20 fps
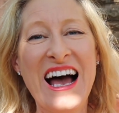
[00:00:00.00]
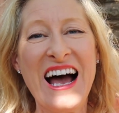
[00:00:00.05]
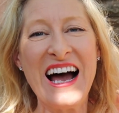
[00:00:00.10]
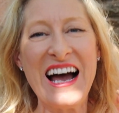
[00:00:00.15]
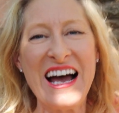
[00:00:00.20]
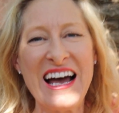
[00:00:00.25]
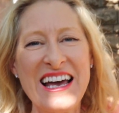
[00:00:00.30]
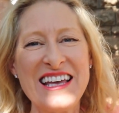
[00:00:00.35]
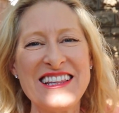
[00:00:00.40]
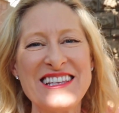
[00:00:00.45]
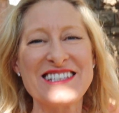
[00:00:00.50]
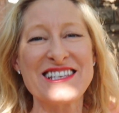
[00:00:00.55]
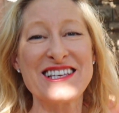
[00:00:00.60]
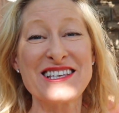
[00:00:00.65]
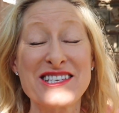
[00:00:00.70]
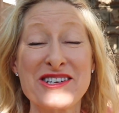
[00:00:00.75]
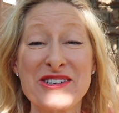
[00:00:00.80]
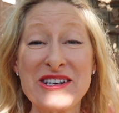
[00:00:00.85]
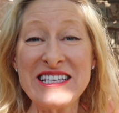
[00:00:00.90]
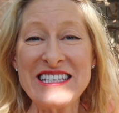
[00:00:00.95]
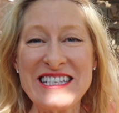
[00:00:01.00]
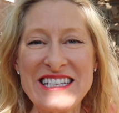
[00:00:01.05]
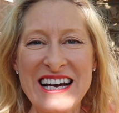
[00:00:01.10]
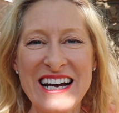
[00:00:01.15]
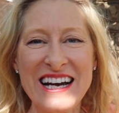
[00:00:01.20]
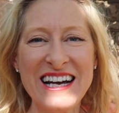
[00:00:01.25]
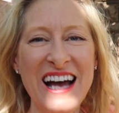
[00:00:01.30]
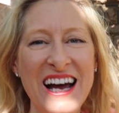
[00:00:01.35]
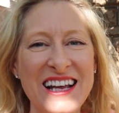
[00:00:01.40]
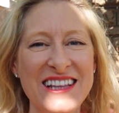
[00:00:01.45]
Hi, this is Krista
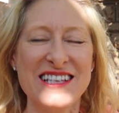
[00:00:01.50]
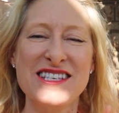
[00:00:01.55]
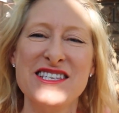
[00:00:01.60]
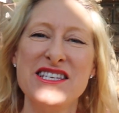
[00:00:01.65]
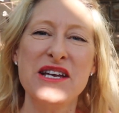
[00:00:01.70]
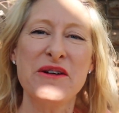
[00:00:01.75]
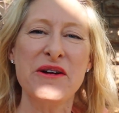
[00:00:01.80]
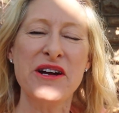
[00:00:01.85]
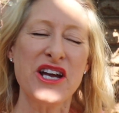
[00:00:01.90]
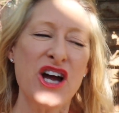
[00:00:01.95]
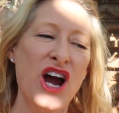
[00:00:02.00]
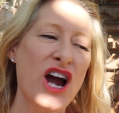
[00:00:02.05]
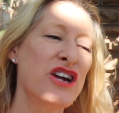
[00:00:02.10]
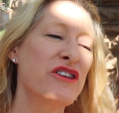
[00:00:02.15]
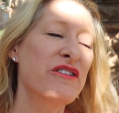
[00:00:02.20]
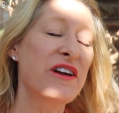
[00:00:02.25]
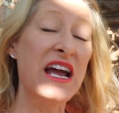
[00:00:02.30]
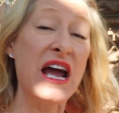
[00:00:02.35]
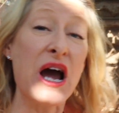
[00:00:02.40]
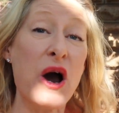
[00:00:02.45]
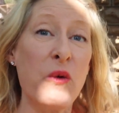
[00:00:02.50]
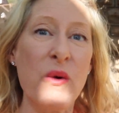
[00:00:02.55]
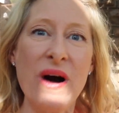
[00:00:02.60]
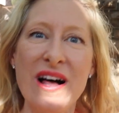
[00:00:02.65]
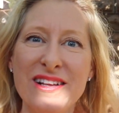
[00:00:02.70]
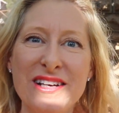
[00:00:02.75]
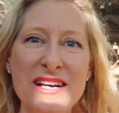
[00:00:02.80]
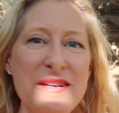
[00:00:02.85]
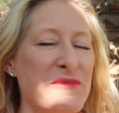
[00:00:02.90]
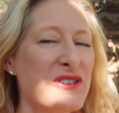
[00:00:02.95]
at The Secret Yarnery.
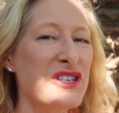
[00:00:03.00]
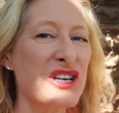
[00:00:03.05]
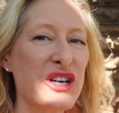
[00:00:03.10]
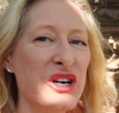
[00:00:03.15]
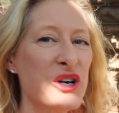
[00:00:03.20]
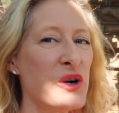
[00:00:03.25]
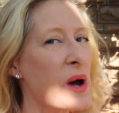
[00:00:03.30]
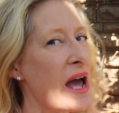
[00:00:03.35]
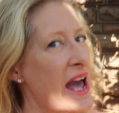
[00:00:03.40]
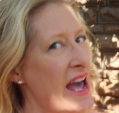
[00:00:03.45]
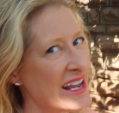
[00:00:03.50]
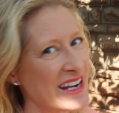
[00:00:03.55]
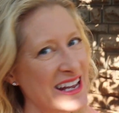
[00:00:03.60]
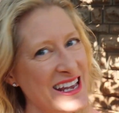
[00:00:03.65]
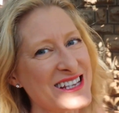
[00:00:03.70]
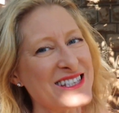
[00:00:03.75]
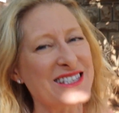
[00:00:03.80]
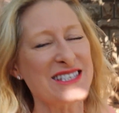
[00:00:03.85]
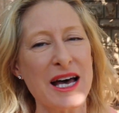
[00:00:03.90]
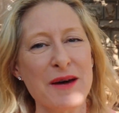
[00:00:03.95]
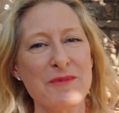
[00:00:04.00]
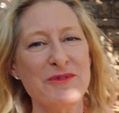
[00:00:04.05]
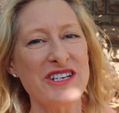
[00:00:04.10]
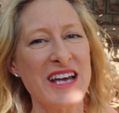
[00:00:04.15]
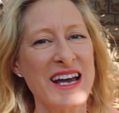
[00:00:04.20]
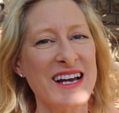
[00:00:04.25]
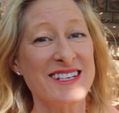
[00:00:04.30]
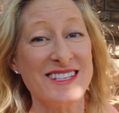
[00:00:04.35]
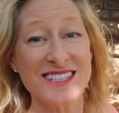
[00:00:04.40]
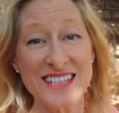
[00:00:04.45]
Welcome to Any
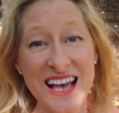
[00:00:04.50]
Subject